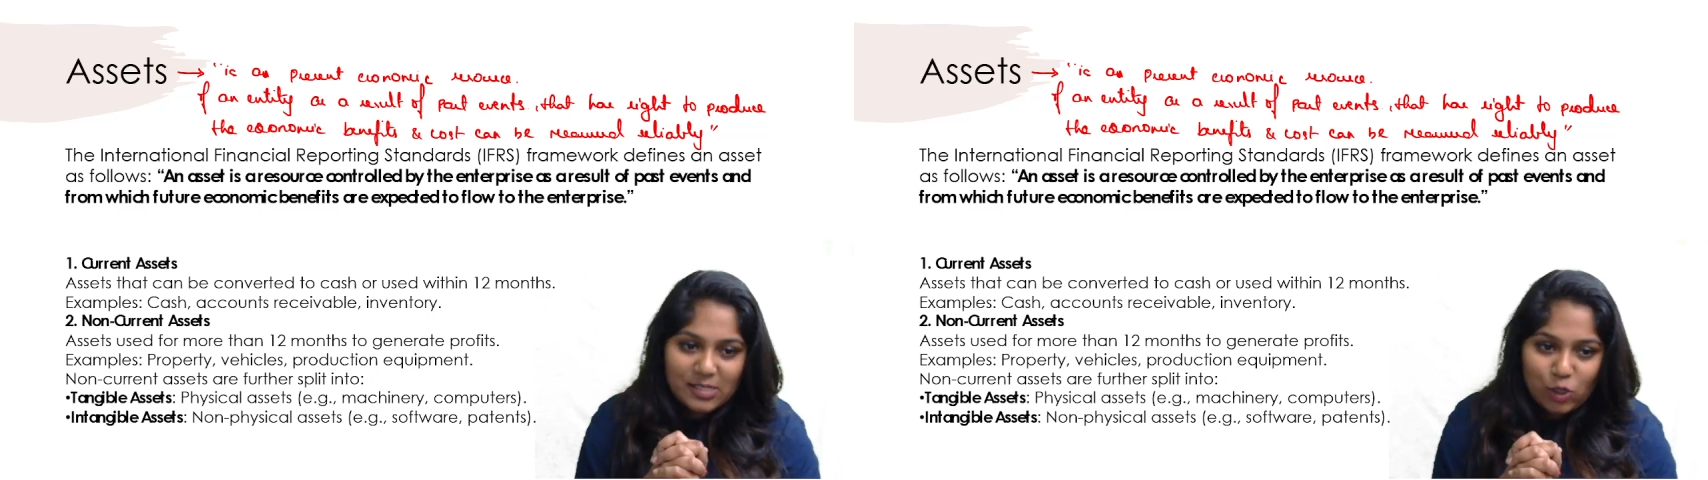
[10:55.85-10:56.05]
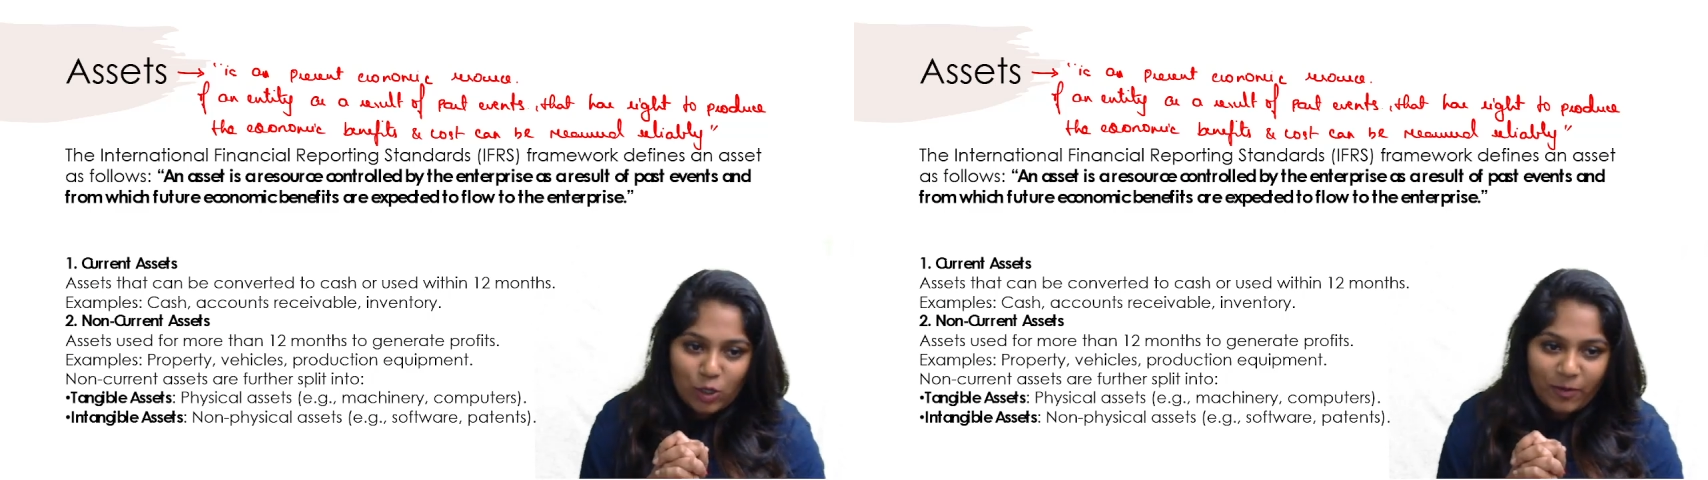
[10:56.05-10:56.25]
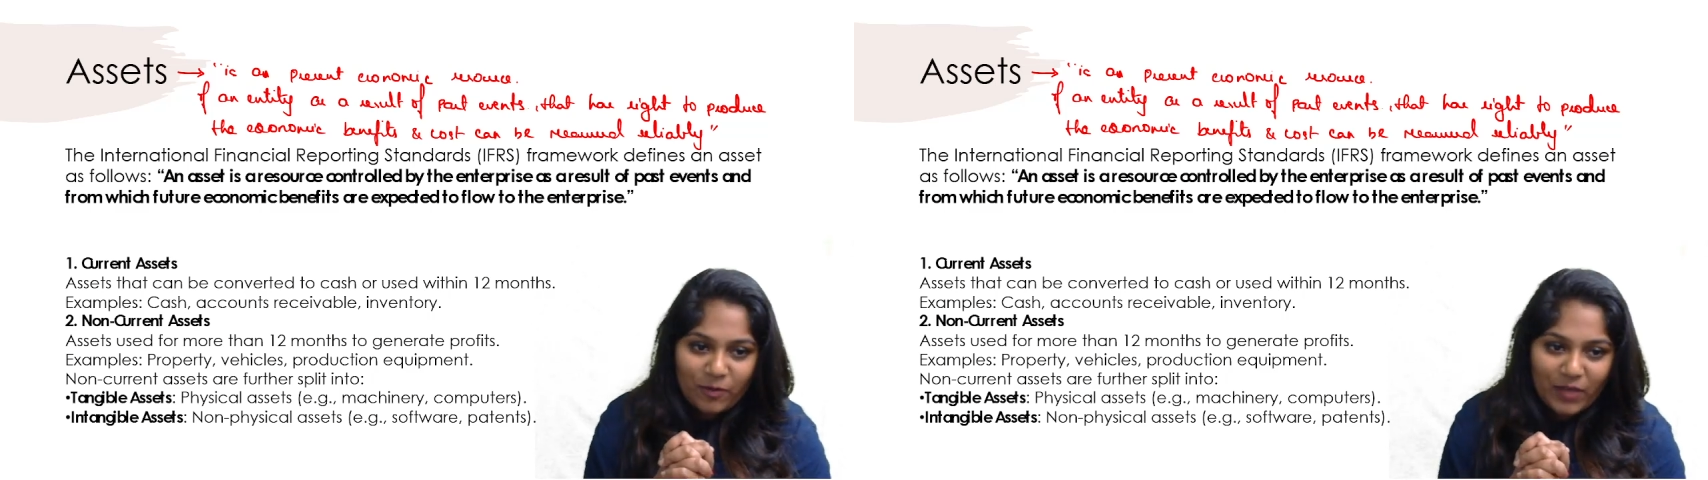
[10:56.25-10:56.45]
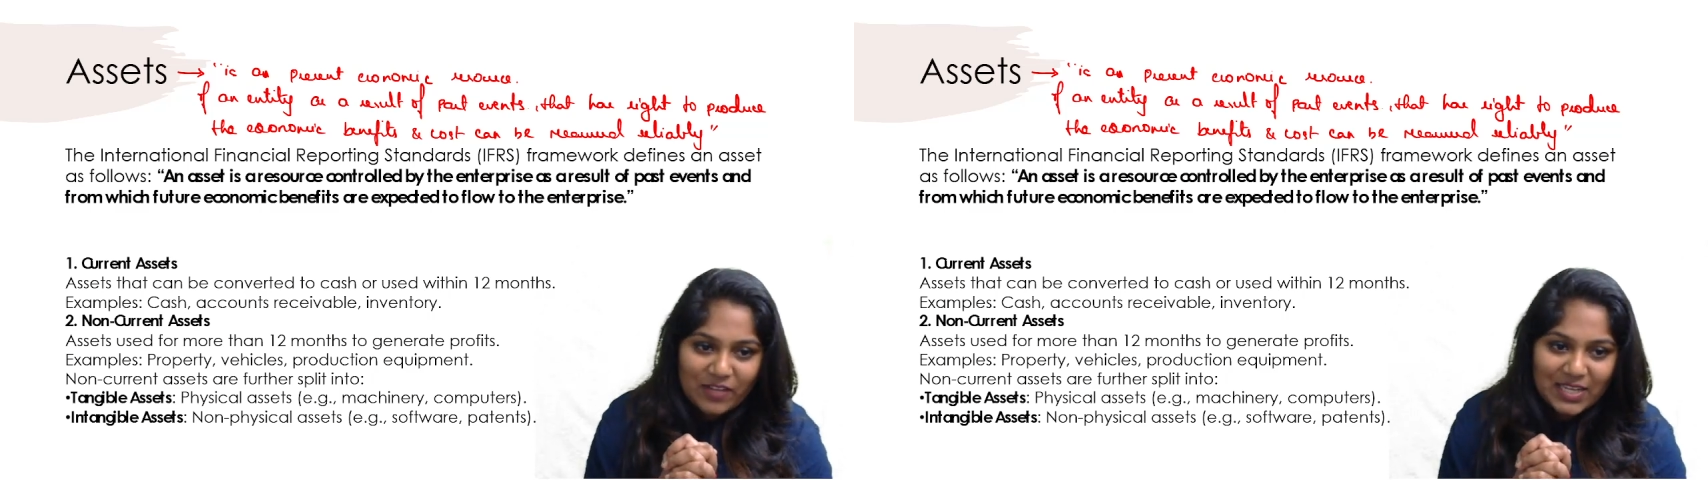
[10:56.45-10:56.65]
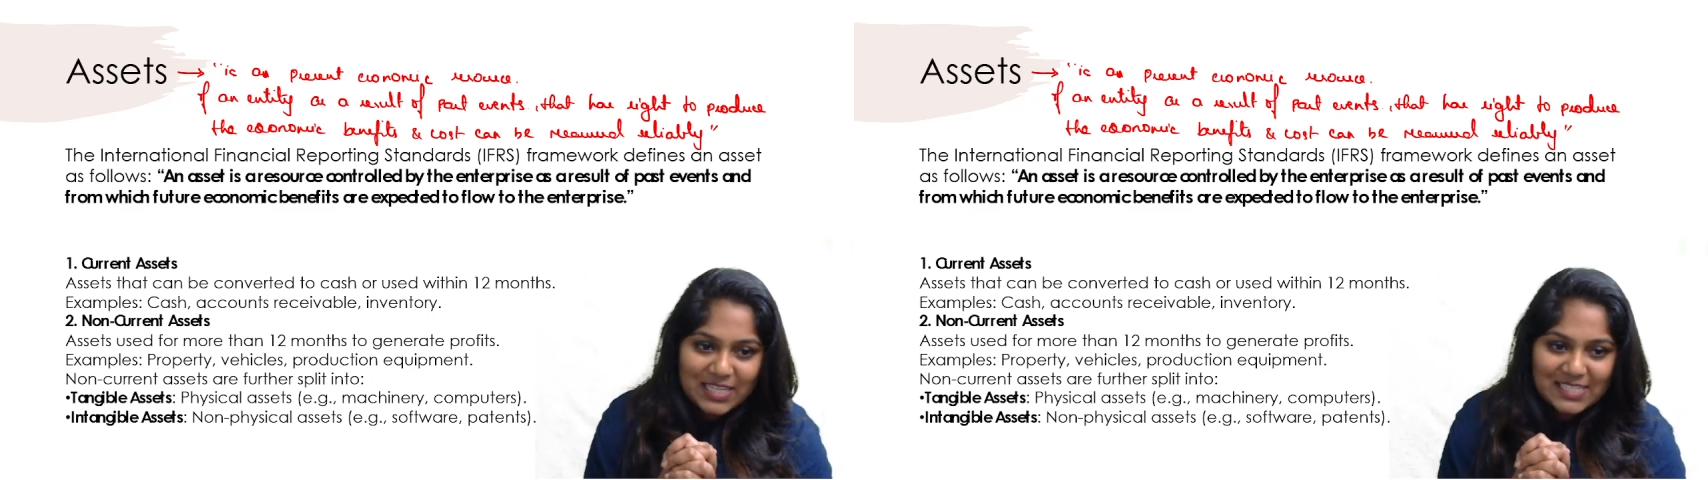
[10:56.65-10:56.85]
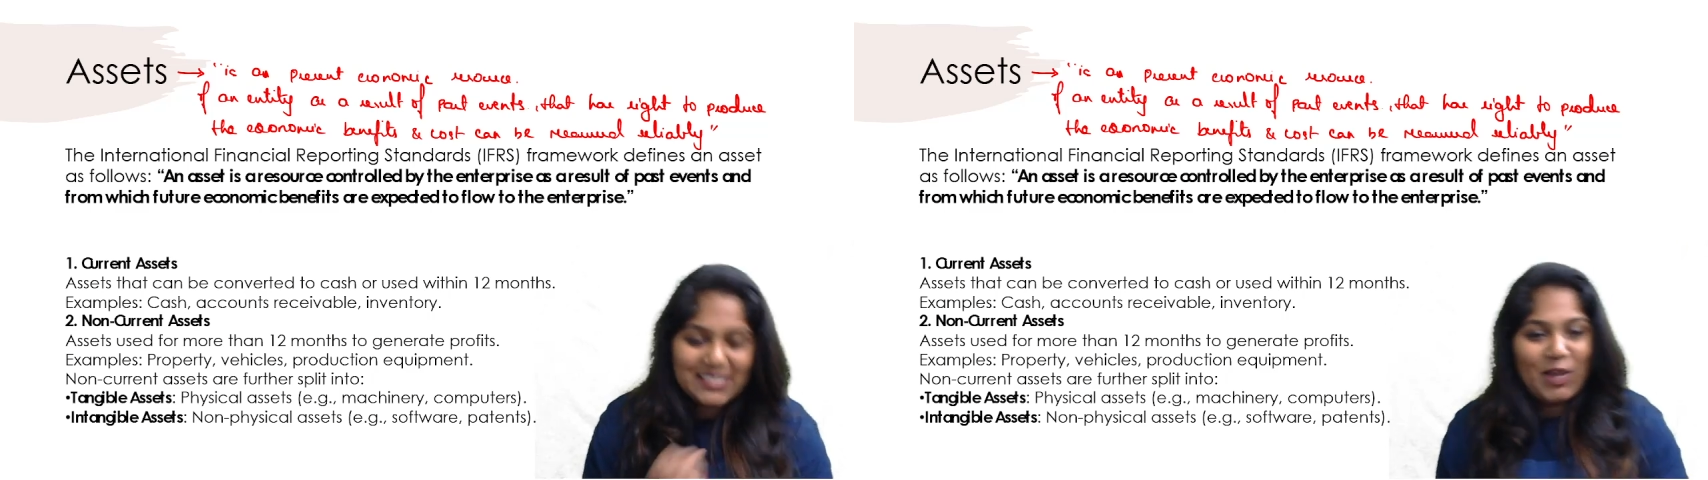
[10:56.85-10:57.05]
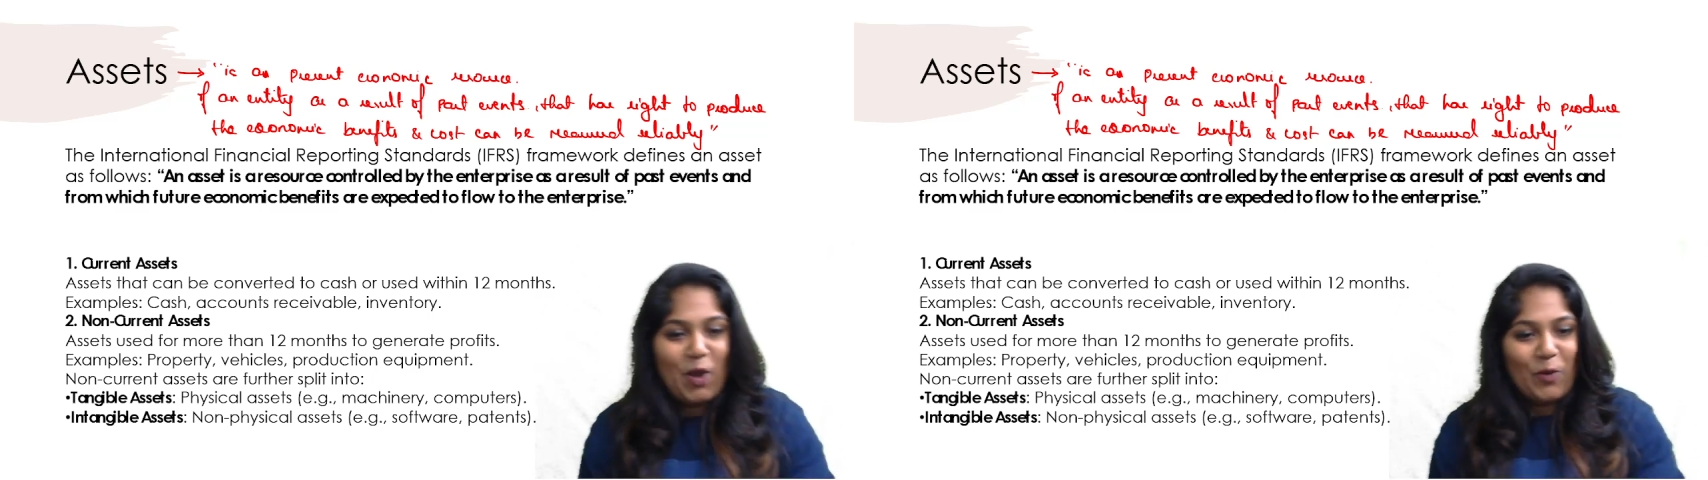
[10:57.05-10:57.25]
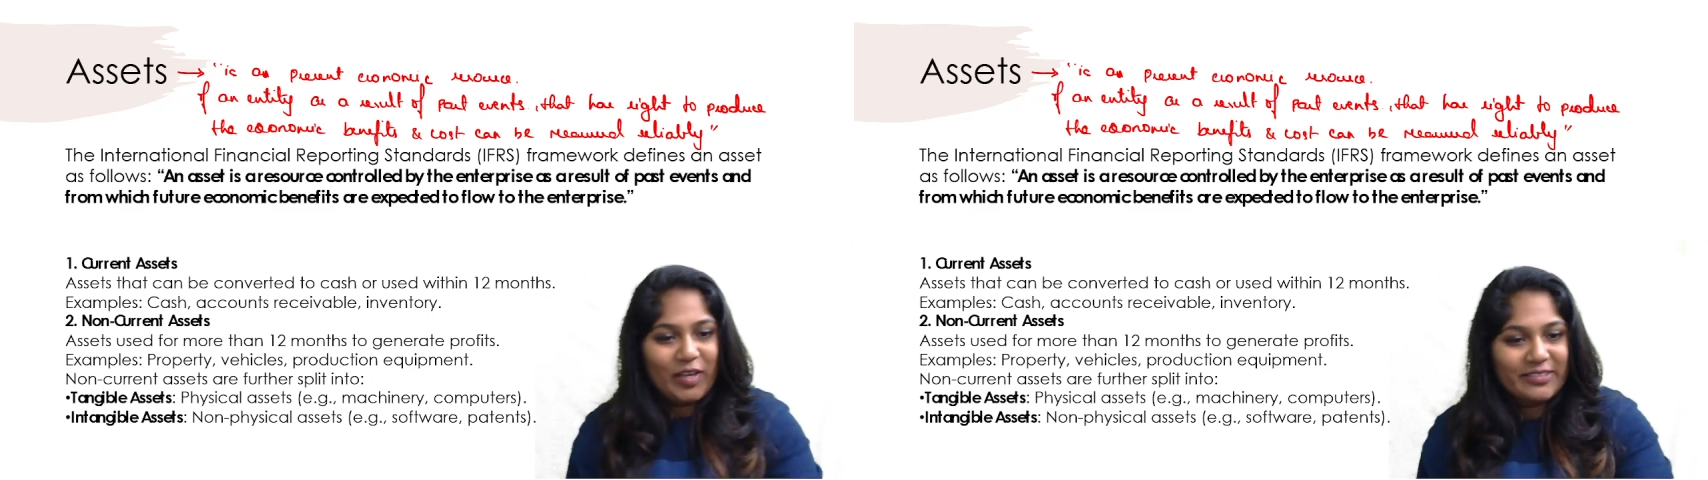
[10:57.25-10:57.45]
is going to be very, very easy.
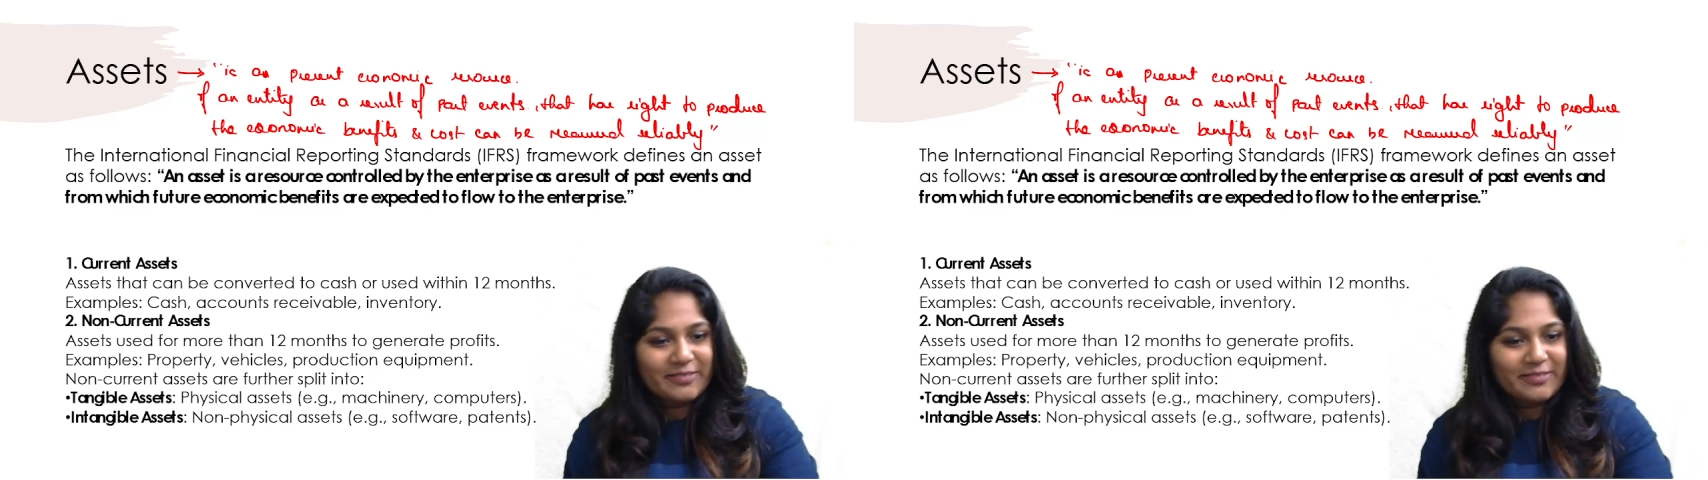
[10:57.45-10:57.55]
Okay.